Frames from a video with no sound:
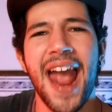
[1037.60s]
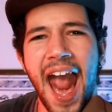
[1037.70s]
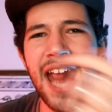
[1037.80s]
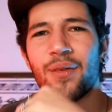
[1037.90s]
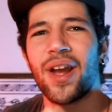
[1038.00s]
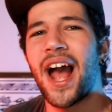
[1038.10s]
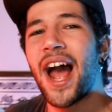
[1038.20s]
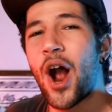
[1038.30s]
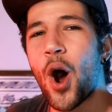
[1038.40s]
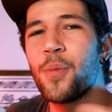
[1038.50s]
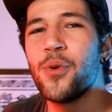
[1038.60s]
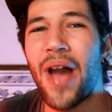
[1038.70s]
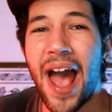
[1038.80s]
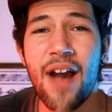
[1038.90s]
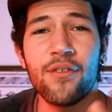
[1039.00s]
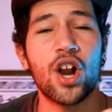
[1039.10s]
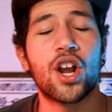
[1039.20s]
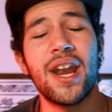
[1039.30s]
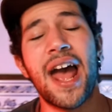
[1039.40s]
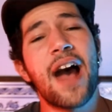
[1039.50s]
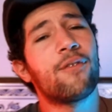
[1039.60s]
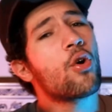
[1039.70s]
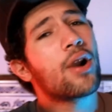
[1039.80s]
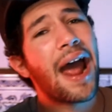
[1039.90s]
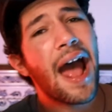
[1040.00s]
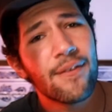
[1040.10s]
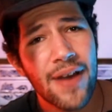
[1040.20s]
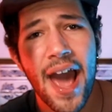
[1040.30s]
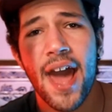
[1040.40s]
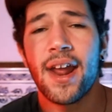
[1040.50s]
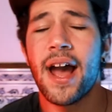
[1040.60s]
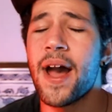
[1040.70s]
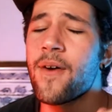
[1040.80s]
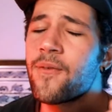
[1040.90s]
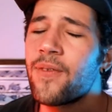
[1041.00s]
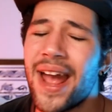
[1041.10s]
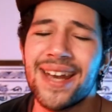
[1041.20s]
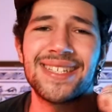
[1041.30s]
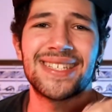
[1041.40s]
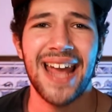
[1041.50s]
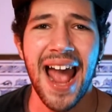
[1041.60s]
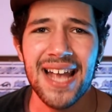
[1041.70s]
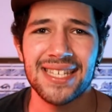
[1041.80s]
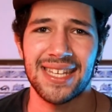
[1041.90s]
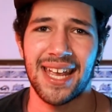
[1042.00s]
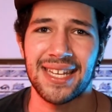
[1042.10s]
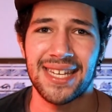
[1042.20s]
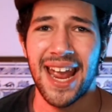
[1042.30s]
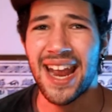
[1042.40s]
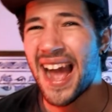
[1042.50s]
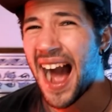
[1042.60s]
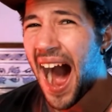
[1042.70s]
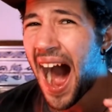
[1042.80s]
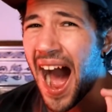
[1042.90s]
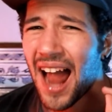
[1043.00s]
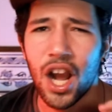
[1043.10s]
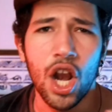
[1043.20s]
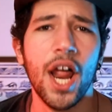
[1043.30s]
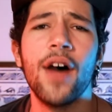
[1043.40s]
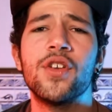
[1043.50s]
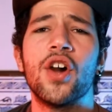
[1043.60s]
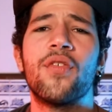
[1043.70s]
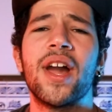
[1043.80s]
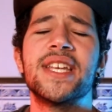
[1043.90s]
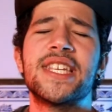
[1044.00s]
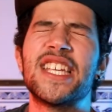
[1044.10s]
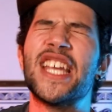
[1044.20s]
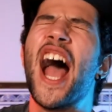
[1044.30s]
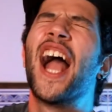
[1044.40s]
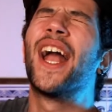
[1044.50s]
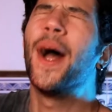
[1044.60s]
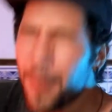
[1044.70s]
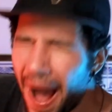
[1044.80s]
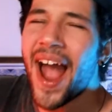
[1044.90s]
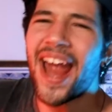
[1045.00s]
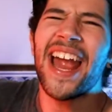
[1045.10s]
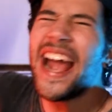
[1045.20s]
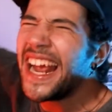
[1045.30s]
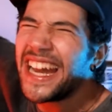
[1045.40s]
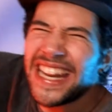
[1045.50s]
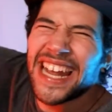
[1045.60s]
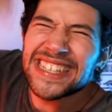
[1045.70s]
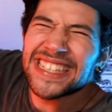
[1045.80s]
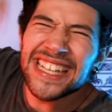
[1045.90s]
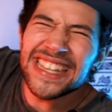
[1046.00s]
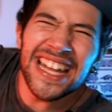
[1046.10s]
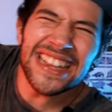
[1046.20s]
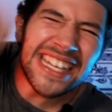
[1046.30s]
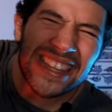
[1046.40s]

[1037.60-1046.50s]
Anyway, I hope you are gonna have or have had a fantastic day. I love your faces. Goodbye. La ta ta ta ta